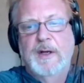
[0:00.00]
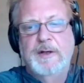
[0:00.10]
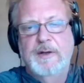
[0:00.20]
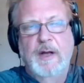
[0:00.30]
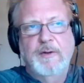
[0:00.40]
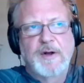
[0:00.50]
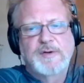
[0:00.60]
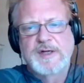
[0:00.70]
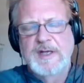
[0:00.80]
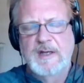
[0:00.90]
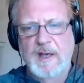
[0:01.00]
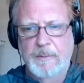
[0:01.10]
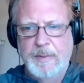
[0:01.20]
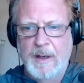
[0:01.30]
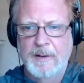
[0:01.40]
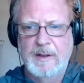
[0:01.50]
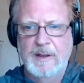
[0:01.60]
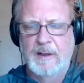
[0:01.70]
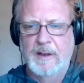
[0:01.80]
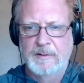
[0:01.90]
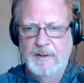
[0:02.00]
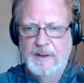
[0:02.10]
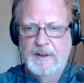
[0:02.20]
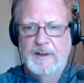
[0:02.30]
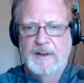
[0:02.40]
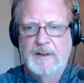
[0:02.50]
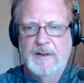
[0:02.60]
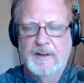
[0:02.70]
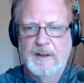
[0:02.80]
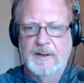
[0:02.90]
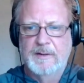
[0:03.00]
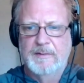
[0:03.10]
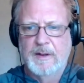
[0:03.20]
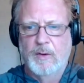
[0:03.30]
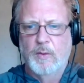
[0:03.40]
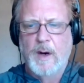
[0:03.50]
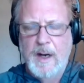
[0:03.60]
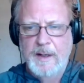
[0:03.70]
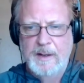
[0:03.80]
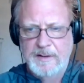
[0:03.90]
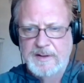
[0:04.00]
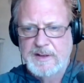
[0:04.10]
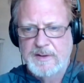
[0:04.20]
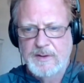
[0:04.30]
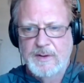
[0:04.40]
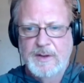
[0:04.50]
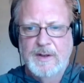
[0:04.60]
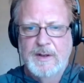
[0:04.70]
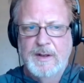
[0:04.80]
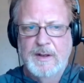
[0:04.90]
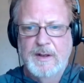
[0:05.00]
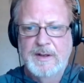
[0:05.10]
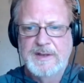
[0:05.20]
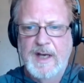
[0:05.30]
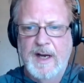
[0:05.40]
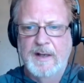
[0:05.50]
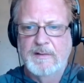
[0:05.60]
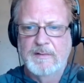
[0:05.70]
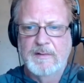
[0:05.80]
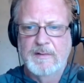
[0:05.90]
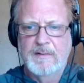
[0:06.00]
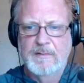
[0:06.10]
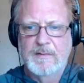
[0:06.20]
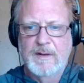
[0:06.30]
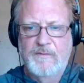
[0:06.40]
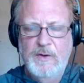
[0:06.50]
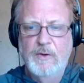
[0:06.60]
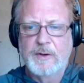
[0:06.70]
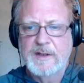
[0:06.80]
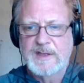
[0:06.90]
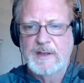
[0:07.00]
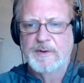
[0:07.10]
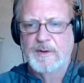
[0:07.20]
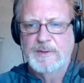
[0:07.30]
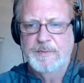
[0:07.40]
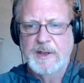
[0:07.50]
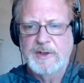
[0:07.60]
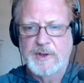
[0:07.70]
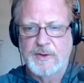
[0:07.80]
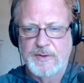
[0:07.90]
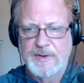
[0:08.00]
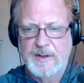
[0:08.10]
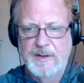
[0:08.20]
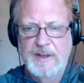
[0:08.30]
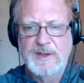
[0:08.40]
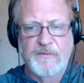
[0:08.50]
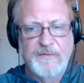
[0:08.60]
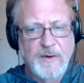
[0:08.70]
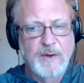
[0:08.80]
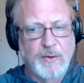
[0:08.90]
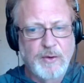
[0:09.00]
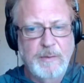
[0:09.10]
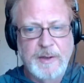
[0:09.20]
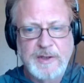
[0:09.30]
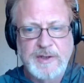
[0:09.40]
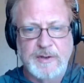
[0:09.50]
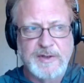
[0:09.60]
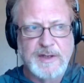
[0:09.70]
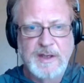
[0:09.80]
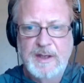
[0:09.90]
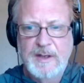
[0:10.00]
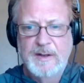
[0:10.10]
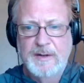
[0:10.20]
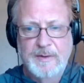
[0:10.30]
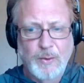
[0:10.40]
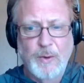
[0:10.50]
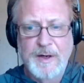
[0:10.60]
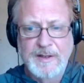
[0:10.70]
The other interesting thing about the Hawaiians is that if you look at some of those pictures, and these are very early pictures, they're wearing